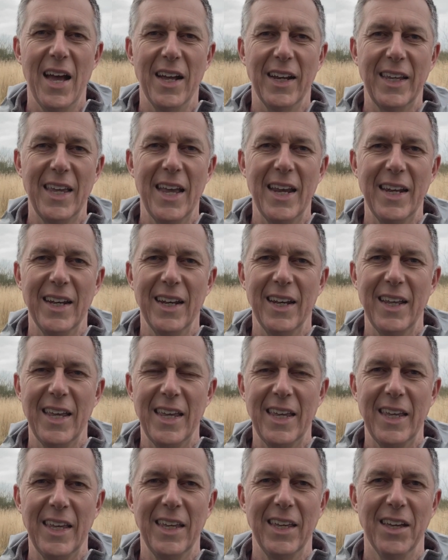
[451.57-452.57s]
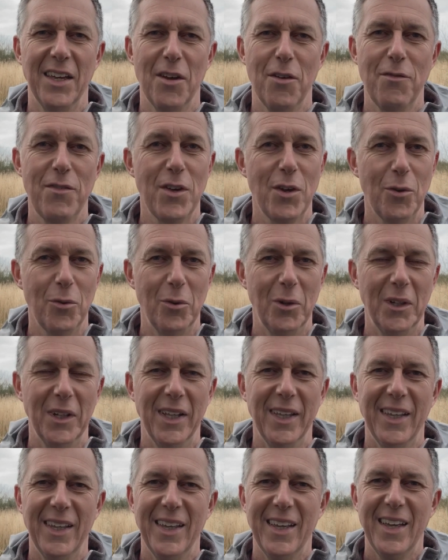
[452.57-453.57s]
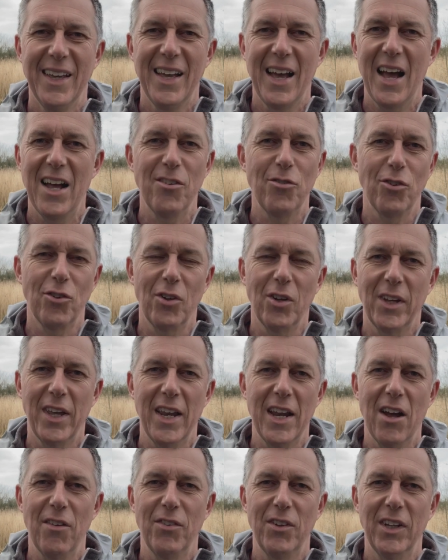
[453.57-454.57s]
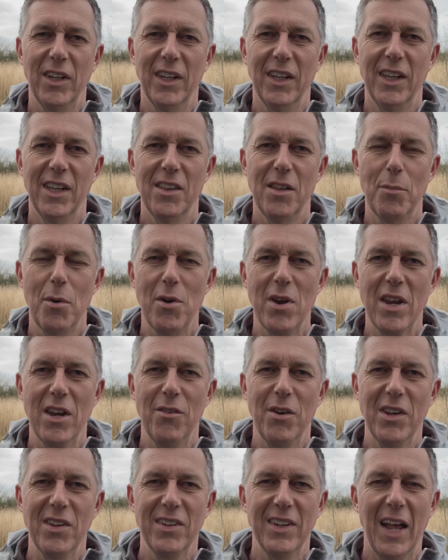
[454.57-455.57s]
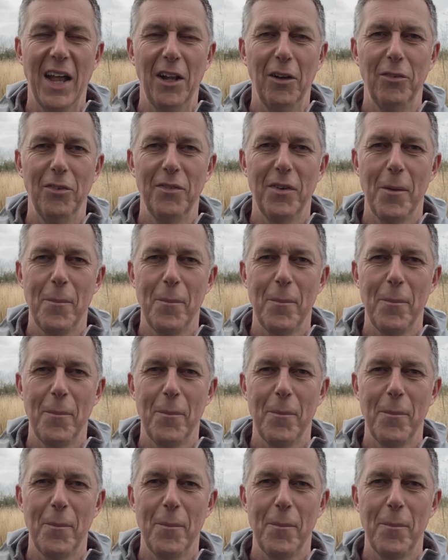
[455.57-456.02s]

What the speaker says: kindling, fuel, and just looking after the marina itself.